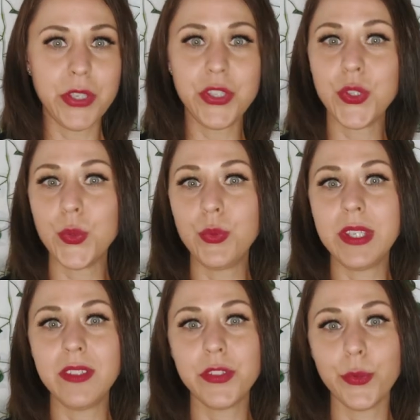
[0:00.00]
You
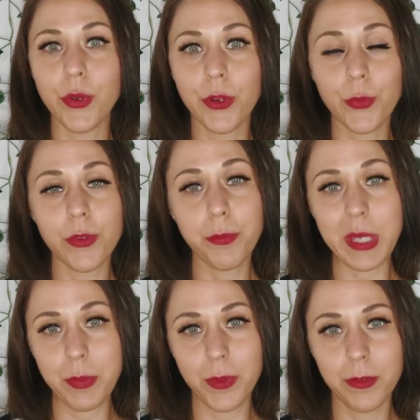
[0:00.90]
need to work with
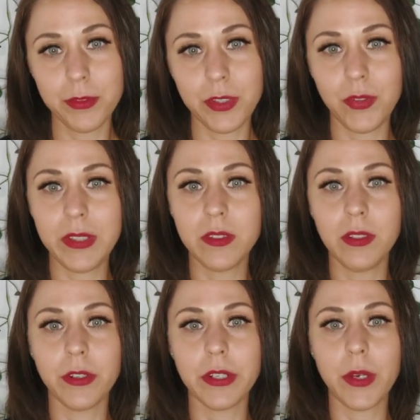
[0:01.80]
people, you need to
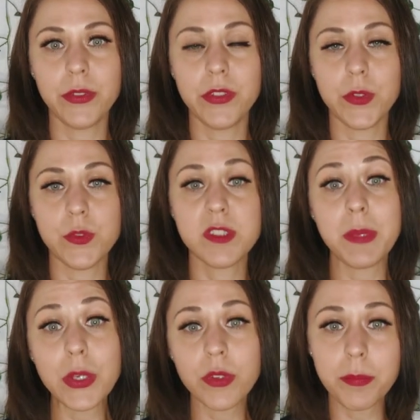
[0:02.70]
learn how to
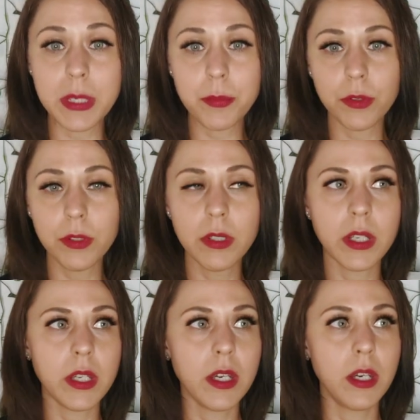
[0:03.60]
speak with people,
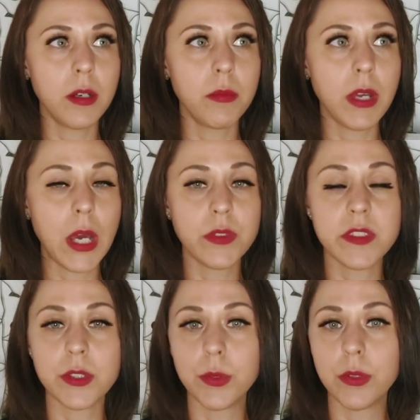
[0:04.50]
how
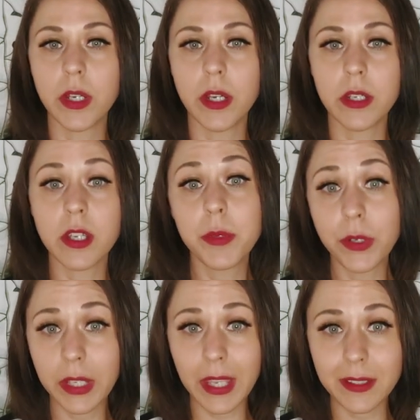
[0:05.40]
to
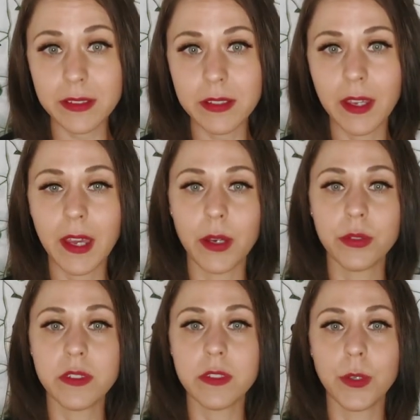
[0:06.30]
communicate,
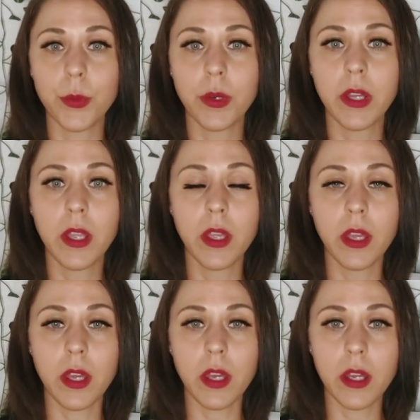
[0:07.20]
how to
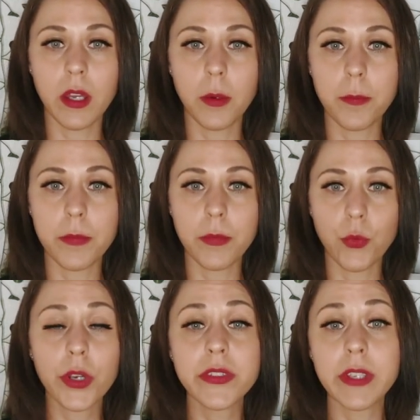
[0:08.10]

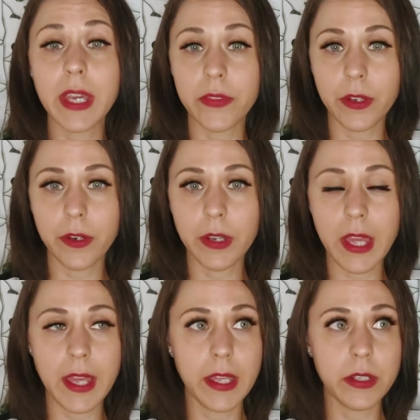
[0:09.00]
work together
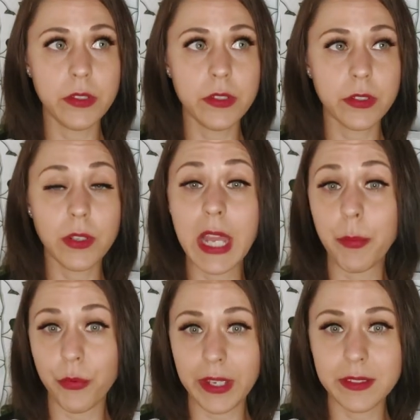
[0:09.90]
and
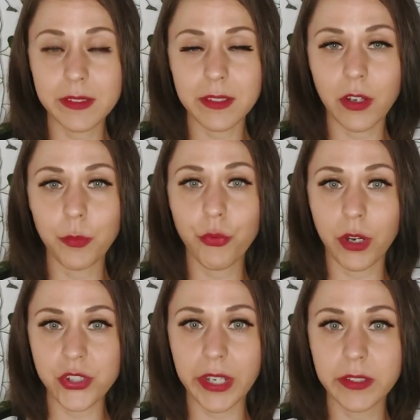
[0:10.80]
collaborate on
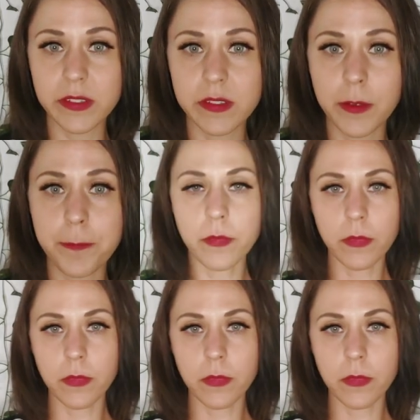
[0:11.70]
projects.